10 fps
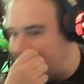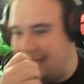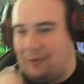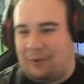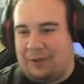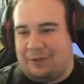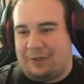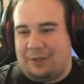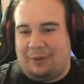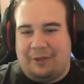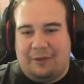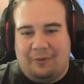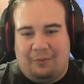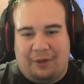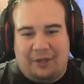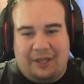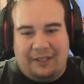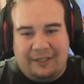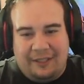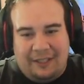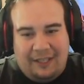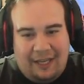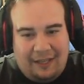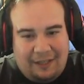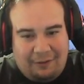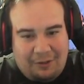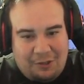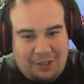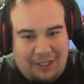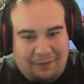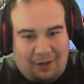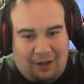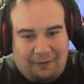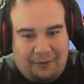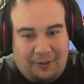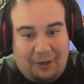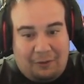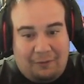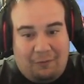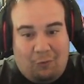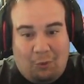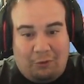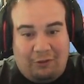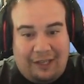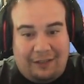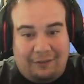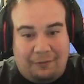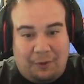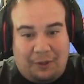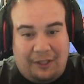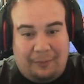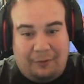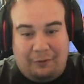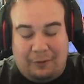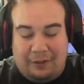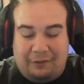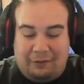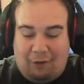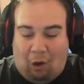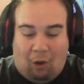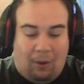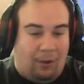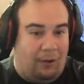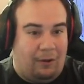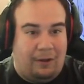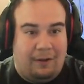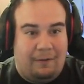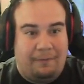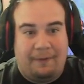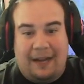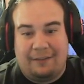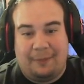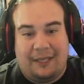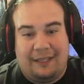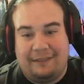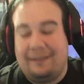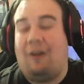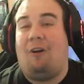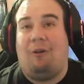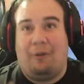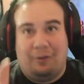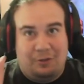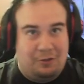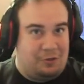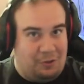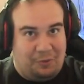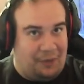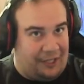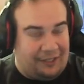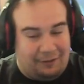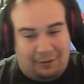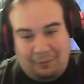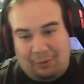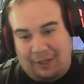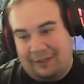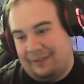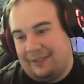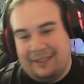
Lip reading: And we're just going to go in and we're going to cut. And that's going to shave off another 4 seconds of our clip. So this is all fast paced, all just directly to the point.